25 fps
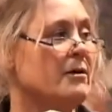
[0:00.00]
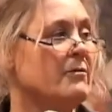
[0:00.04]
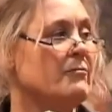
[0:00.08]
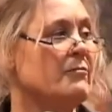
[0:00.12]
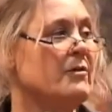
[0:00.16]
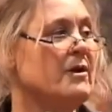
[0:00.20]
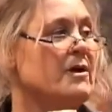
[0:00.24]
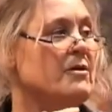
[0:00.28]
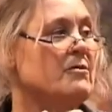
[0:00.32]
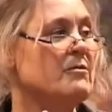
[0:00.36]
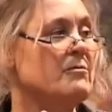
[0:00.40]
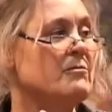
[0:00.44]

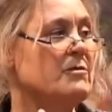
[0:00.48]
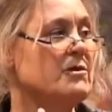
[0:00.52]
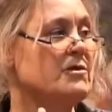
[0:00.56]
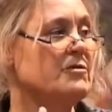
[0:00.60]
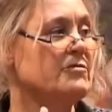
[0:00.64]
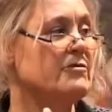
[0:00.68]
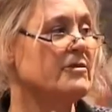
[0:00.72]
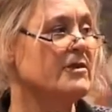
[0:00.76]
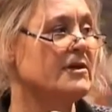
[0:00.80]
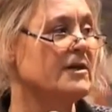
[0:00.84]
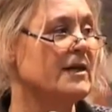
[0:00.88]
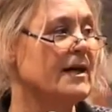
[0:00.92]
We normally
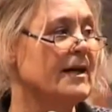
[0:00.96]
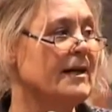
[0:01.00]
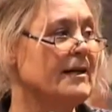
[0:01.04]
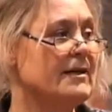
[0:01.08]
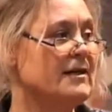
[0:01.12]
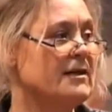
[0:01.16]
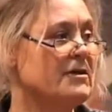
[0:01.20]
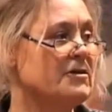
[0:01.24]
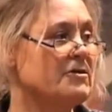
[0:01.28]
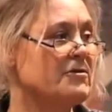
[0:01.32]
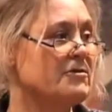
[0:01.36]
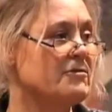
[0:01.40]

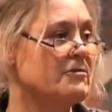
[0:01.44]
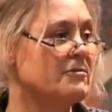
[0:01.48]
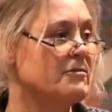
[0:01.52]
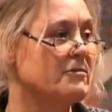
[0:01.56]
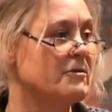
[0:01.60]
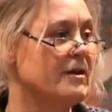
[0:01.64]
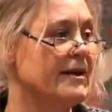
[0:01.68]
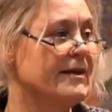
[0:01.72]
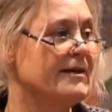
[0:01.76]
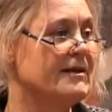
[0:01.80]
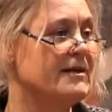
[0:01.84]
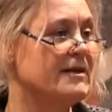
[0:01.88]
translate it
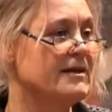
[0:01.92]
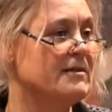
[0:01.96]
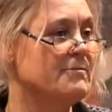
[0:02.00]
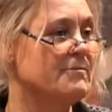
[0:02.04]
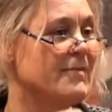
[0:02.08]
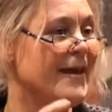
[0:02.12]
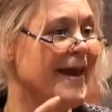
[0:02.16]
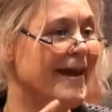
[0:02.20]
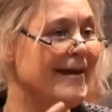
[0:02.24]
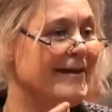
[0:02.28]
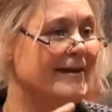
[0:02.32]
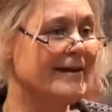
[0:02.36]
to
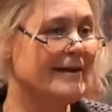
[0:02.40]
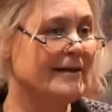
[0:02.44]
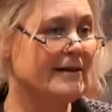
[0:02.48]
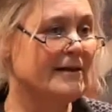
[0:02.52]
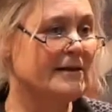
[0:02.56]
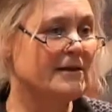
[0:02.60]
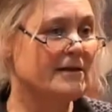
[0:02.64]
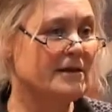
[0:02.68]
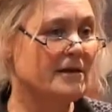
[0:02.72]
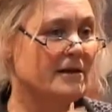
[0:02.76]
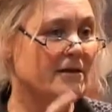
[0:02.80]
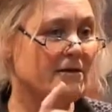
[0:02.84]

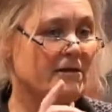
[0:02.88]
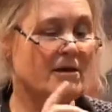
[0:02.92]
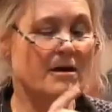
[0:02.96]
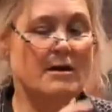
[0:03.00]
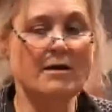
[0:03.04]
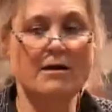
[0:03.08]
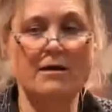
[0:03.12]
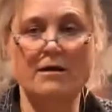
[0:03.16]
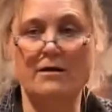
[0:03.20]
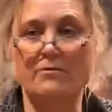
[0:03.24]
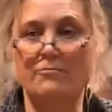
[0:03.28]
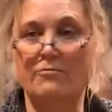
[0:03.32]
interdependent
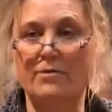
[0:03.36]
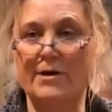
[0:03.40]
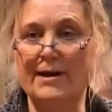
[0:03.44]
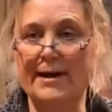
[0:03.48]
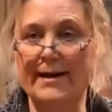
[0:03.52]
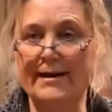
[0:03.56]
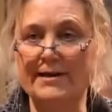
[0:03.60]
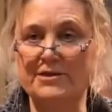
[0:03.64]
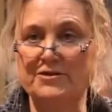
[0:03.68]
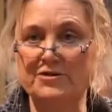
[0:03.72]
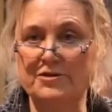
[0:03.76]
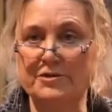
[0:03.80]

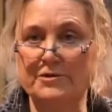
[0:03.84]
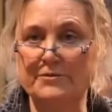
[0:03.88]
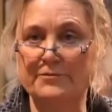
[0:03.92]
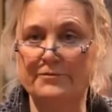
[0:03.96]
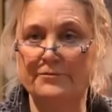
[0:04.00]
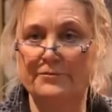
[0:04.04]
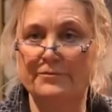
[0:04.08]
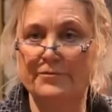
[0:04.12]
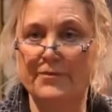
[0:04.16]
relation.